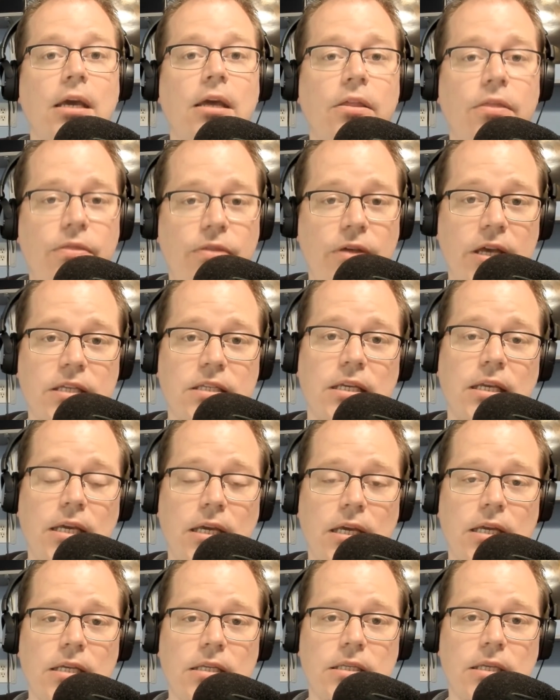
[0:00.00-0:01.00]
this
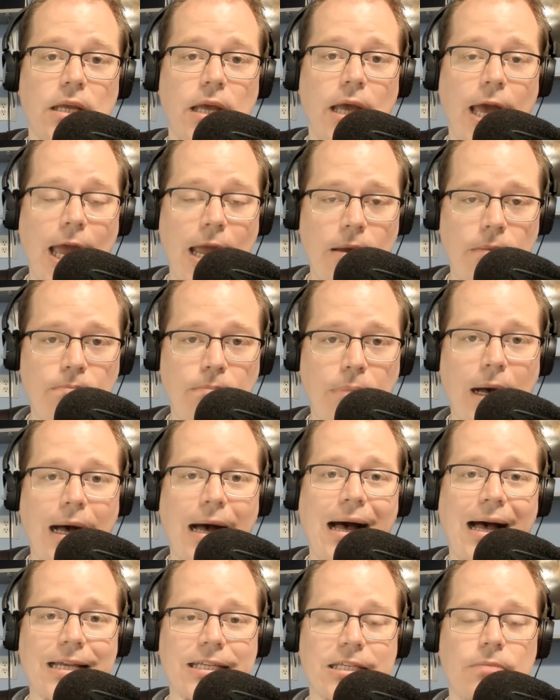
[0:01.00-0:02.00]
is a
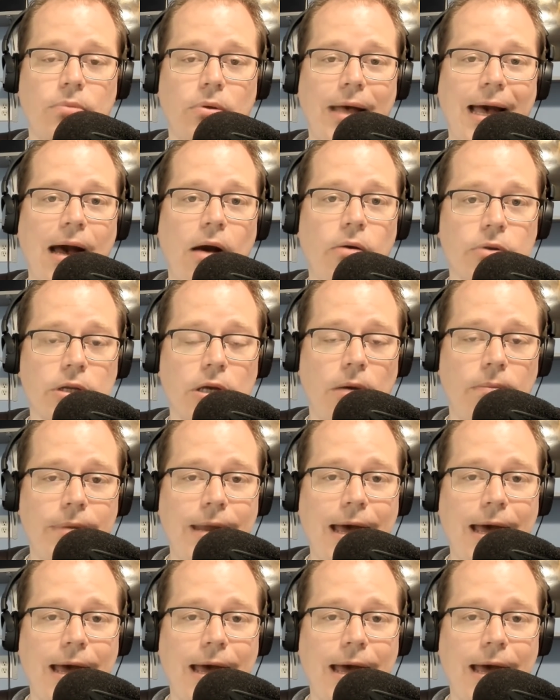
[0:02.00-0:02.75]
possible outcome.